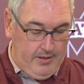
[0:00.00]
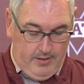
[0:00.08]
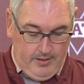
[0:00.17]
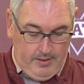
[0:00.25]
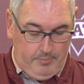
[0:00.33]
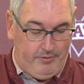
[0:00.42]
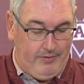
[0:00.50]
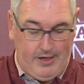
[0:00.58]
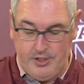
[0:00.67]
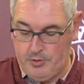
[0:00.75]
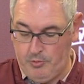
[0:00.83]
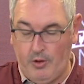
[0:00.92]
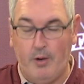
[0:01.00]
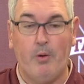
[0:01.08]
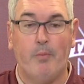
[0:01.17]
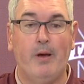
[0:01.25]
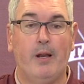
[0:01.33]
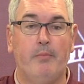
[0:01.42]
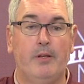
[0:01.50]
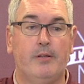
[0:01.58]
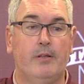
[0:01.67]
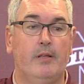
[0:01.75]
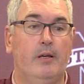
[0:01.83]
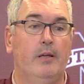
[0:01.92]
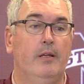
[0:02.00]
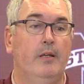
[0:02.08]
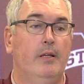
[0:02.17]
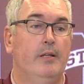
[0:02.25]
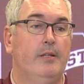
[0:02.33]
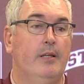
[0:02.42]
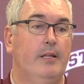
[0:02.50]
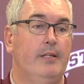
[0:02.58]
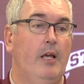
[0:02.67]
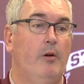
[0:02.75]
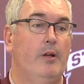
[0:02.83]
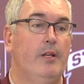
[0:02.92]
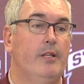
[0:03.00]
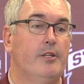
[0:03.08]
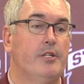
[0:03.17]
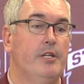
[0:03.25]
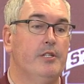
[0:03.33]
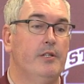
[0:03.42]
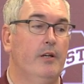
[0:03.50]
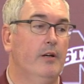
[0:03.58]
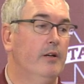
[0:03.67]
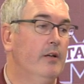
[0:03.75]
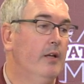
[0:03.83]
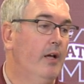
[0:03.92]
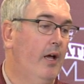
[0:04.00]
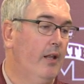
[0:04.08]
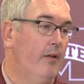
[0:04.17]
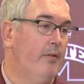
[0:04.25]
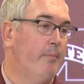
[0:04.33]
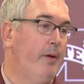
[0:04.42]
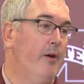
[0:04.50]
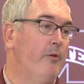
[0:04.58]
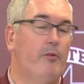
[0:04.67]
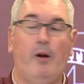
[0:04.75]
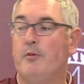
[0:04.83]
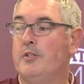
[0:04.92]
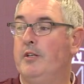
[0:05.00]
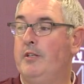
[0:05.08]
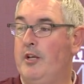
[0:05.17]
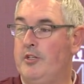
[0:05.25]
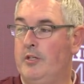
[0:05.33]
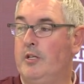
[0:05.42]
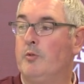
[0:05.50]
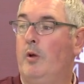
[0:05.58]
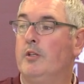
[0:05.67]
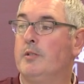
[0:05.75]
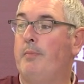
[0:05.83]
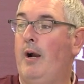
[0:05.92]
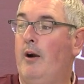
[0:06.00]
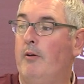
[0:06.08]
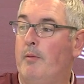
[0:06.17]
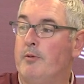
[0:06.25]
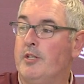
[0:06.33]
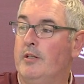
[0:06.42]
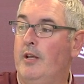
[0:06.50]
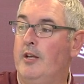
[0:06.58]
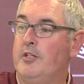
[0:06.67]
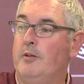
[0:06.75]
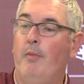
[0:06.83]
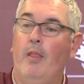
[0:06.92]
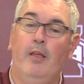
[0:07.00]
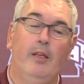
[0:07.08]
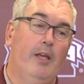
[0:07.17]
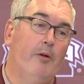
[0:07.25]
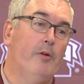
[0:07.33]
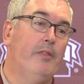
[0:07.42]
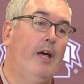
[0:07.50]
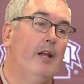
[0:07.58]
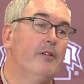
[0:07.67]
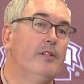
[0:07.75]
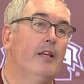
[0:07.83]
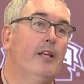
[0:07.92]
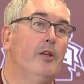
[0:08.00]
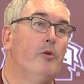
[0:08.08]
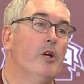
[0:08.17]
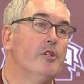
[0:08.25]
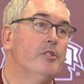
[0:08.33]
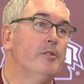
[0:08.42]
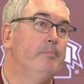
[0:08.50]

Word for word: and providing some great momentum into the to the tail end of the season here. I love the Penguin representation as well as the Pirate representation. And with that, I'll take any questions.